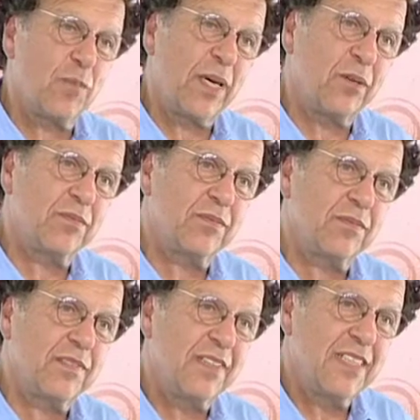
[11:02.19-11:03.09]
about
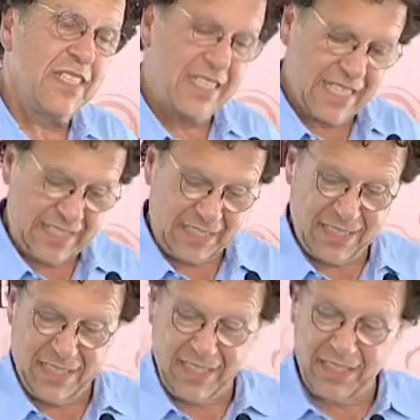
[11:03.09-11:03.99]
this
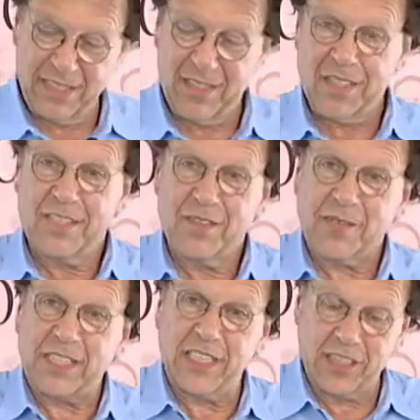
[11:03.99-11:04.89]
uh,
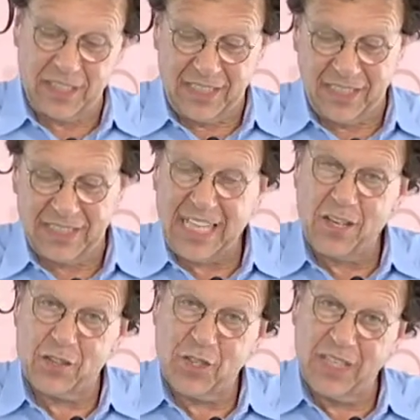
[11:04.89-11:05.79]
fictitious little
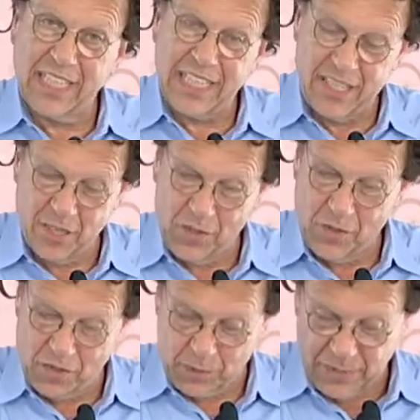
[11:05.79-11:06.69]
town called Leyden, New
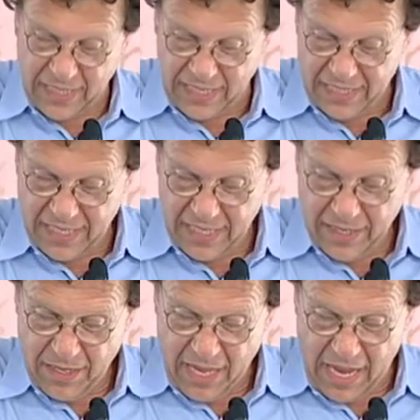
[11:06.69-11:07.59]
York, because
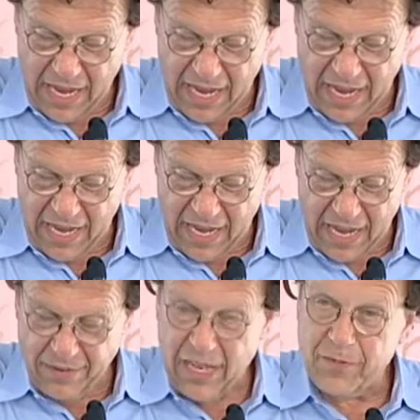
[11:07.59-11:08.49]
I,
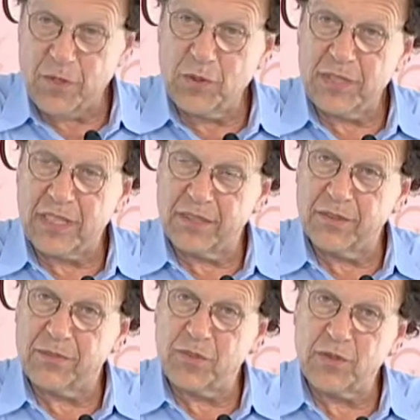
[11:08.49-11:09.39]
have used it a
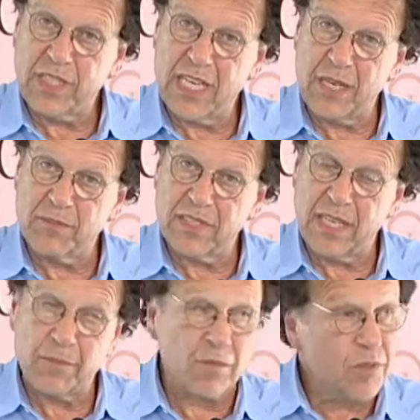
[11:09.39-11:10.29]
few times, and
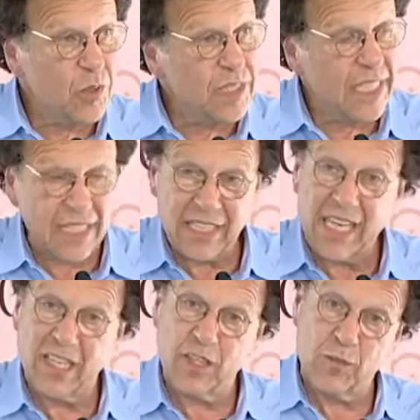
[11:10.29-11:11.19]
I'm using it
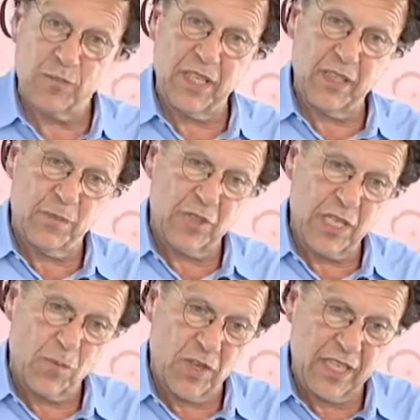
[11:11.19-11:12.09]
again in the in the book
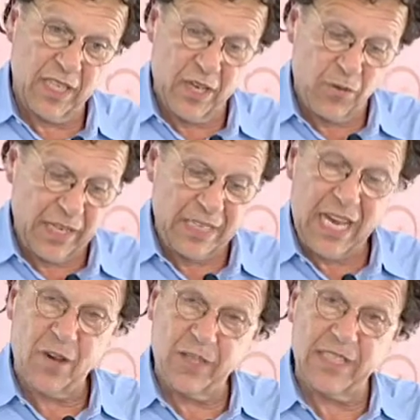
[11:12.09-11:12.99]
I'm working on right
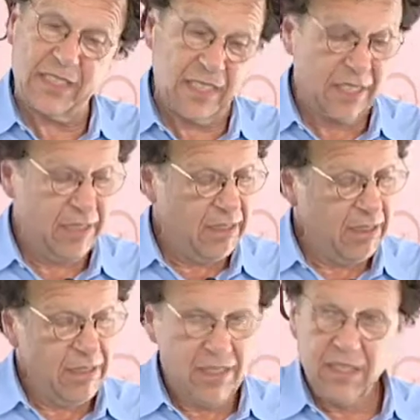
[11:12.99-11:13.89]
now, and it's in
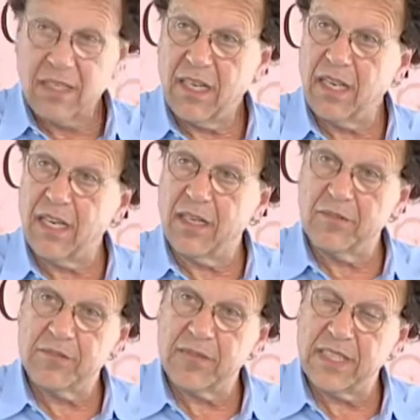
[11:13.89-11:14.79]
um,
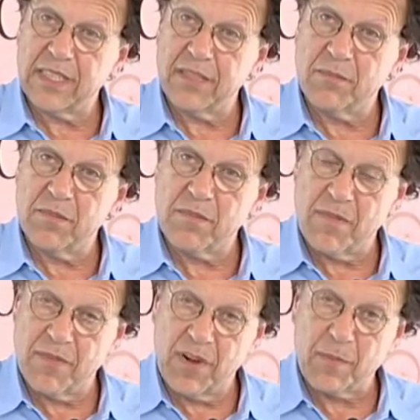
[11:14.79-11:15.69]
it's in,
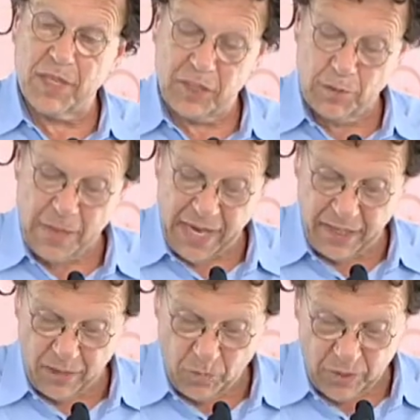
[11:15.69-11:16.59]
very much in Man
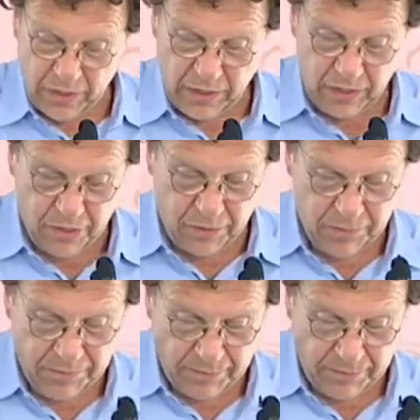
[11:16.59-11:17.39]
in the Woods, too.